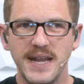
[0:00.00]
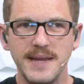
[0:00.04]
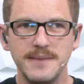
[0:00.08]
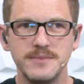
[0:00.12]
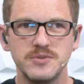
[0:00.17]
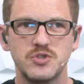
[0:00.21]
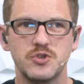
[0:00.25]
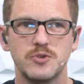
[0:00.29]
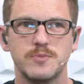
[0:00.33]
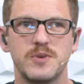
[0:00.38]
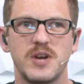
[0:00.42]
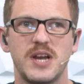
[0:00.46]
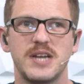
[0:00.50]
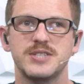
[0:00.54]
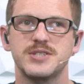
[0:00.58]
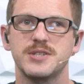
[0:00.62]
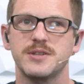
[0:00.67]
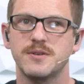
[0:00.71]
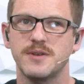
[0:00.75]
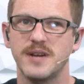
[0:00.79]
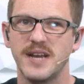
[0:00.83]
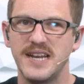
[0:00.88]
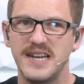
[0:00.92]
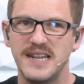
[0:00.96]
name is Drew
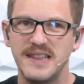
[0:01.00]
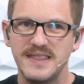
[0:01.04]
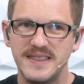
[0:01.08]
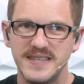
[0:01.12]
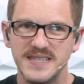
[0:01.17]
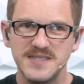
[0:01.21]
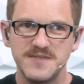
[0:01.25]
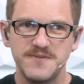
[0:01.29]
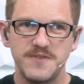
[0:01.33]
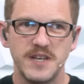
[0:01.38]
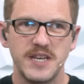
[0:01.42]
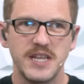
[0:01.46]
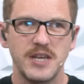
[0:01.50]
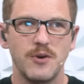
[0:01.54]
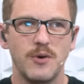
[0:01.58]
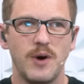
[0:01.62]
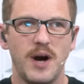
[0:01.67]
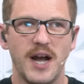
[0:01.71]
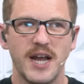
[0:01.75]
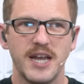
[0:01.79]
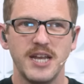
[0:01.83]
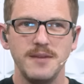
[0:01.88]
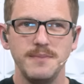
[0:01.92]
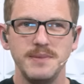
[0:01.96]
Brashler, and in this video,
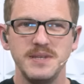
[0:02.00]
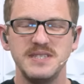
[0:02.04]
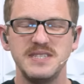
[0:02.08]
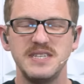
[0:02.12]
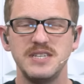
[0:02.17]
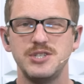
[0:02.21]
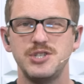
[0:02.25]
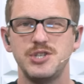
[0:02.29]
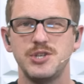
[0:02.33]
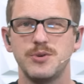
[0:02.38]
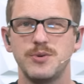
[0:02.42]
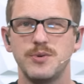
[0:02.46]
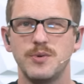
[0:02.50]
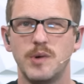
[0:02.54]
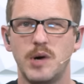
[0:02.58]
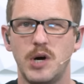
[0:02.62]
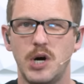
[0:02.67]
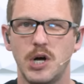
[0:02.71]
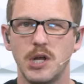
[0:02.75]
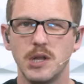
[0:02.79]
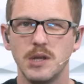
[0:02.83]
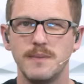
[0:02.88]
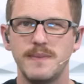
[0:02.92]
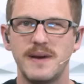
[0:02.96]
I'm going to be teaching you
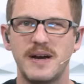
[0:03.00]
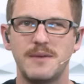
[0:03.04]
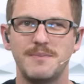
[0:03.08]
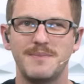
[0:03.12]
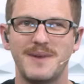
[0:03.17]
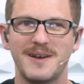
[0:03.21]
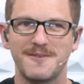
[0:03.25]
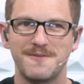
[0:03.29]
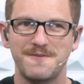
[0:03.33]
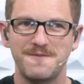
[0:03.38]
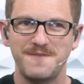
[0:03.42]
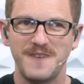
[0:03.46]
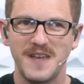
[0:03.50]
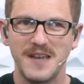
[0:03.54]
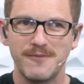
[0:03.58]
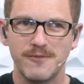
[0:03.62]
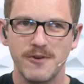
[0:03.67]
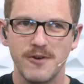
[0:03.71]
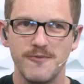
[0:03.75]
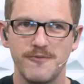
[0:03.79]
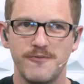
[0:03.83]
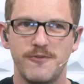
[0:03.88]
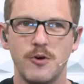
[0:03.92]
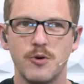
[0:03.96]
all about my
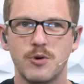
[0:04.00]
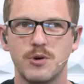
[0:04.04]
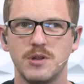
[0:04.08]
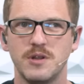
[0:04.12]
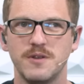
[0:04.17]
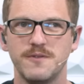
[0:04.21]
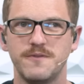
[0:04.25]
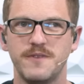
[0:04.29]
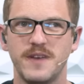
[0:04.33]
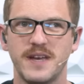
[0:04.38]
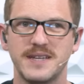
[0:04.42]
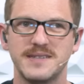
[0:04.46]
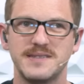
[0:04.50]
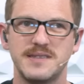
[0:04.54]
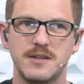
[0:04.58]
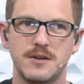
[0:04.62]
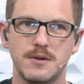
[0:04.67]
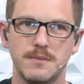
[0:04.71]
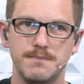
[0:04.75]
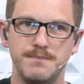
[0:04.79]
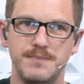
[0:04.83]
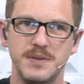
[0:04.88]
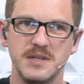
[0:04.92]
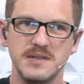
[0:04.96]
favorite vocal effects
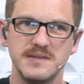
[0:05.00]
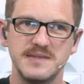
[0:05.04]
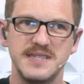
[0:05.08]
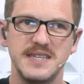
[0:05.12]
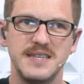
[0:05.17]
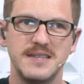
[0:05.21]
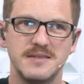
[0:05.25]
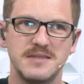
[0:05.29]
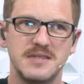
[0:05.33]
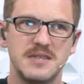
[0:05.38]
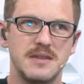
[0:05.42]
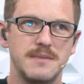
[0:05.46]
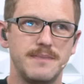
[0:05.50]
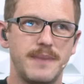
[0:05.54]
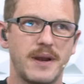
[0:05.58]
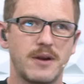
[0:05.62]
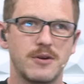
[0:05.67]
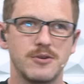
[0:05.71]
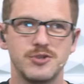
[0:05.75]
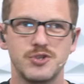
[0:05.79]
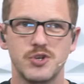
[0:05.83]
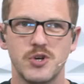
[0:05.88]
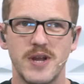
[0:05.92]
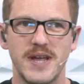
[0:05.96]
that are built into the
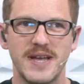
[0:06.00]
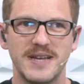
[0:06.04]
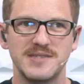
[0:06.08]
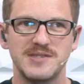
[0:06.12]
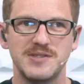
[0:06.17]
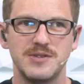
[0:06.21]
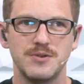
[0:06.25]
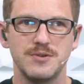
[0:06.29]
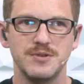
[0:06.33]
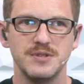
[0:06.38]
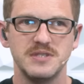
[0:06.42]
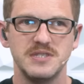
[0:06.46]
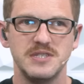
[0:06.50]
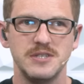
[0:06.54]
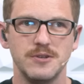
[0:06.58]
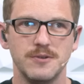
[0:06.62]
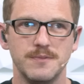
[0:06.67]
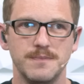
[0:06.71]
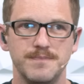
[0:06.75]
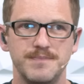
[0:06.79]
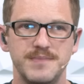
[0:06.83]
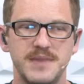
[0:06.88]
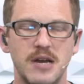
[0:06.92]
Behringer X thirty-two.